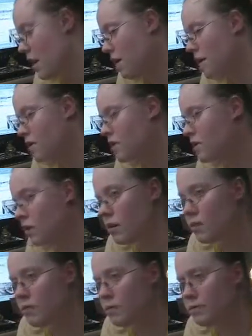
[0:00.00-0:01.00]
And then you
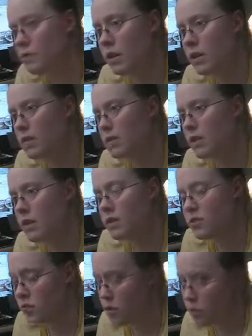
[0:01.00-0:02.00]
start realizing
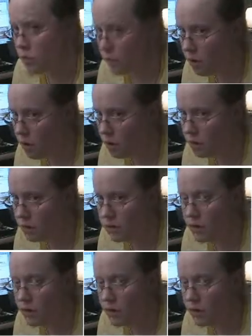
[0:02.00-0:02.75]
things are going wrong.